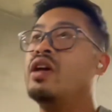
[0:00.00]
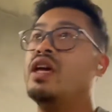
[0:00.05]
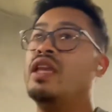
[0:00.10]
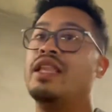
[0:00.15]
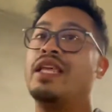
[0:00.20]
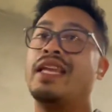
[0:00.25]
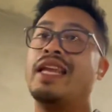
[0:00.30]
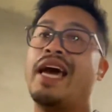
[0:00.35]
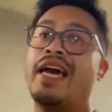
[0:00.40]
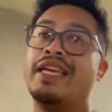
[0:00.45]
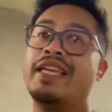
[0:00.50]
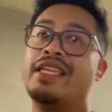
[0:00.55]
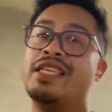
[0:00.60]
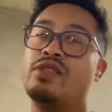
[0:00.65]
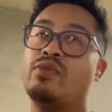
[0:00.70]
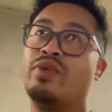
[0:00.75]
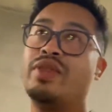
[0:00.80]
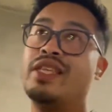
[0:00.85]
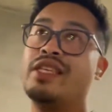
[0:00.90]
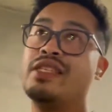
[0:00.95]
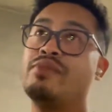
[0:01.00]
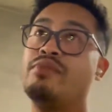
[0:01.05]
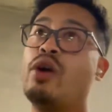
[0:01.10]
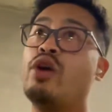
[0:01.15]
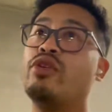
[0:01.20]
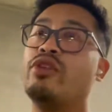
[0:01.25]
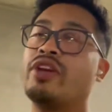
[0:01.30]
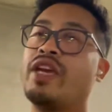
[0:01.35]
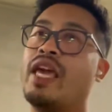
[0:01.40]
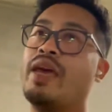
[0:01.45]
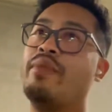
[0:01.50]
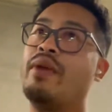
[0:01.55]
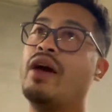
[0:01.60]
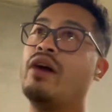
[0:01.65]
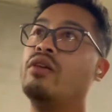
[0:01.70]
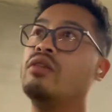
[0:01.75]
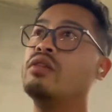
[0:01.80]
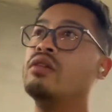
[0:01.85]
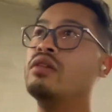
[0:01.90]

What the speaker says: in the 90s when this motor came out.